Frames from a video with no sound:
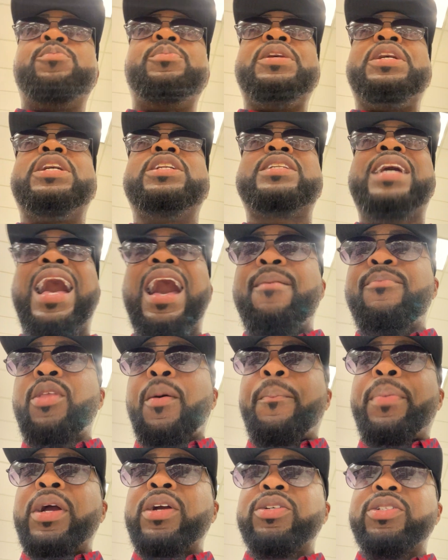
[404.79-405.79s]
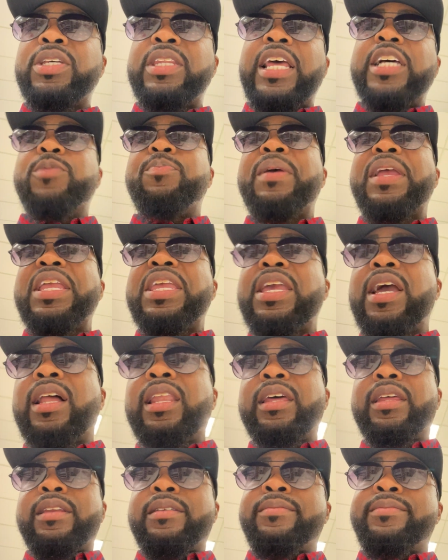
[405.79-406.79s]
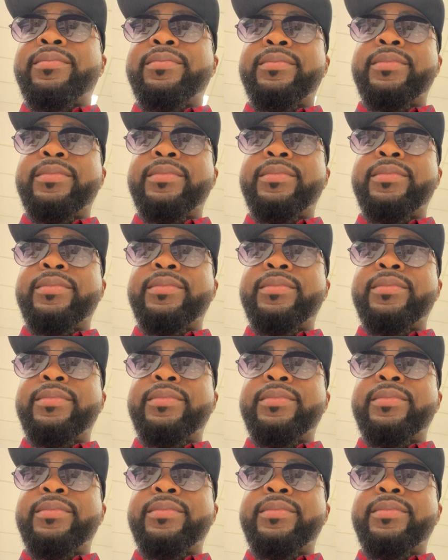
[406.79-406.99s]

because I'm the person that's been yelling.